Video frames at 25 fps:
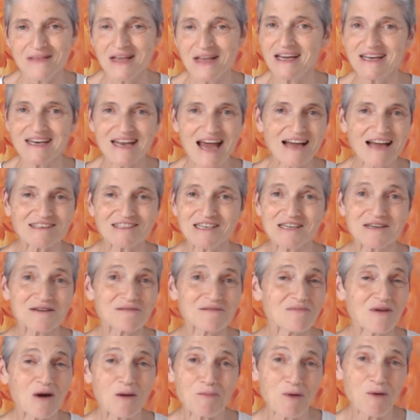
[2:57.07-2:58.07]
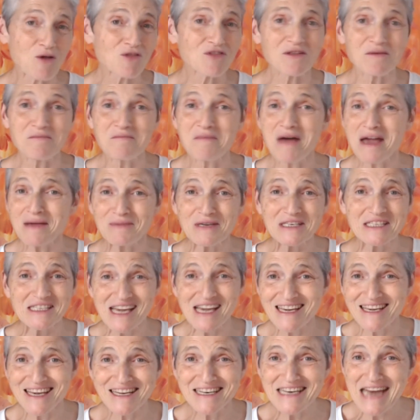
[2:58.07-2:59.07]
And acting upon them, maybe
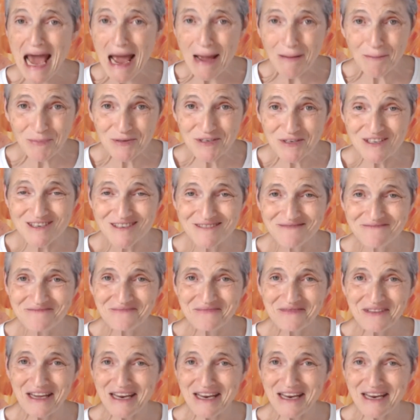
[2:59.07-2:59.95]
taking naps